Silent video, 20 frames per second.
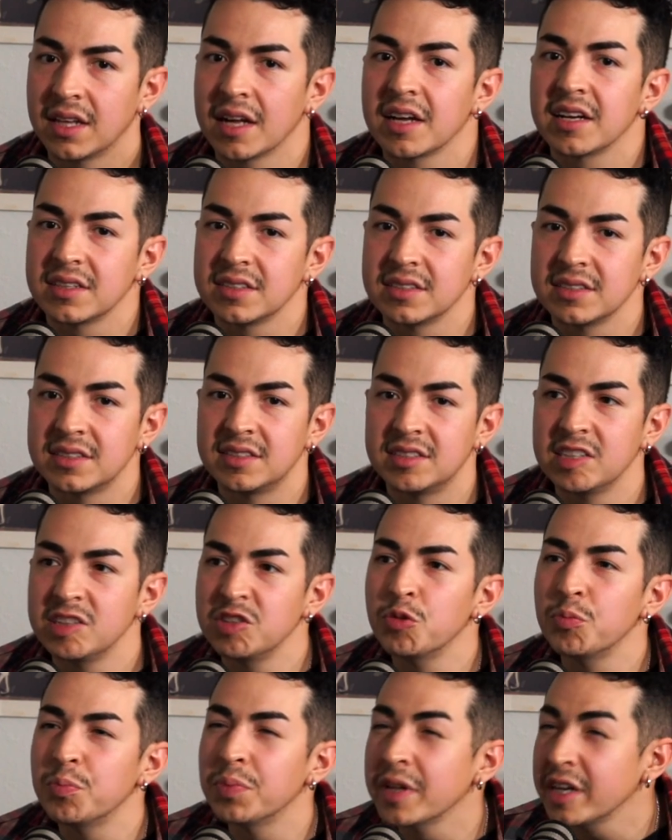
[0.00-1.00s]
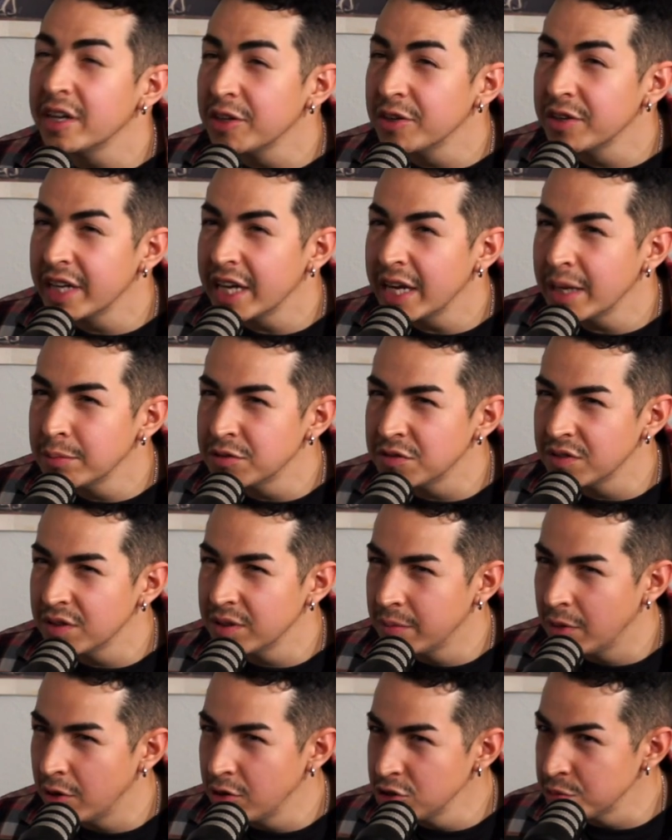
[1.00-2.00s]
like single player games for the
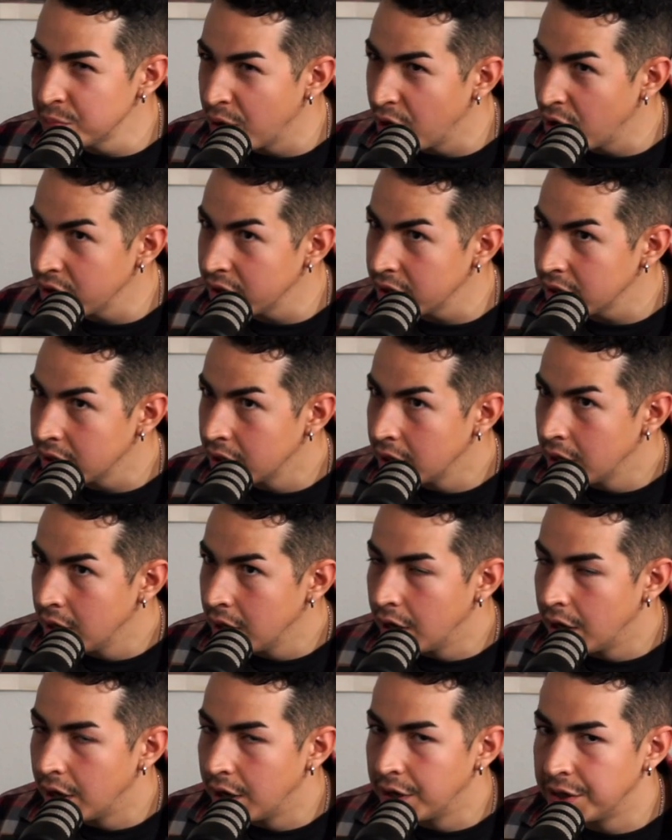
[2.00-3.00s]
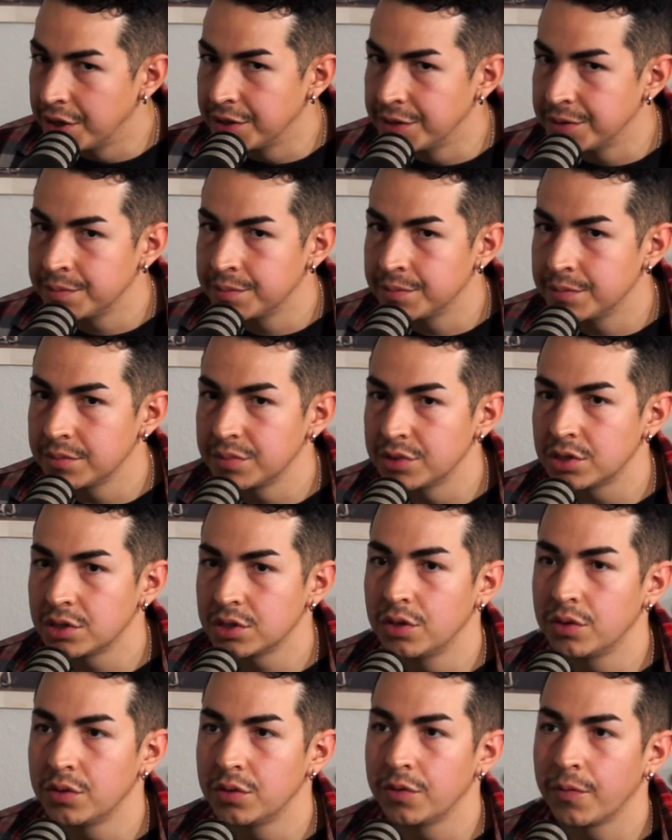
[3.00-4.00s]
most part. Yeah. Um, so,
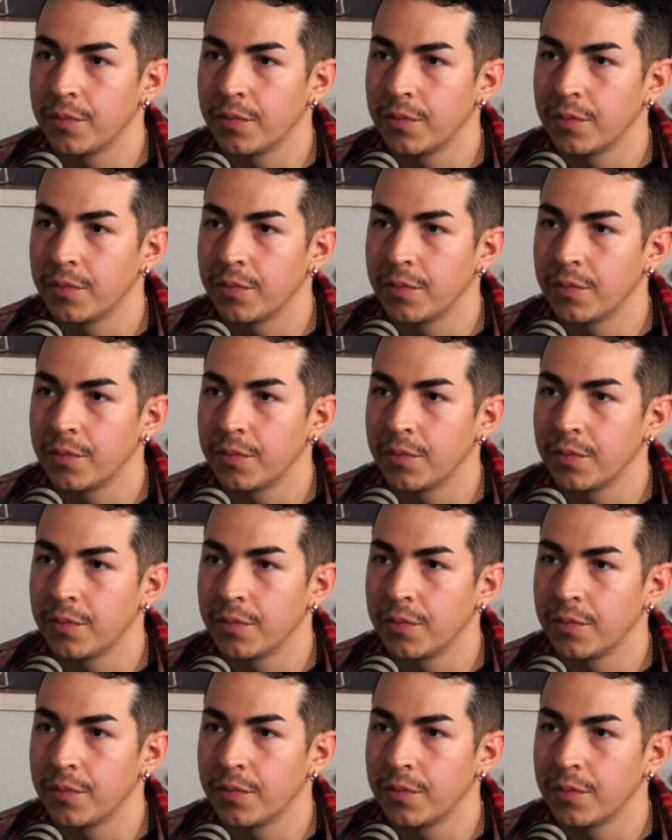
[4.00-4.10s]
Only time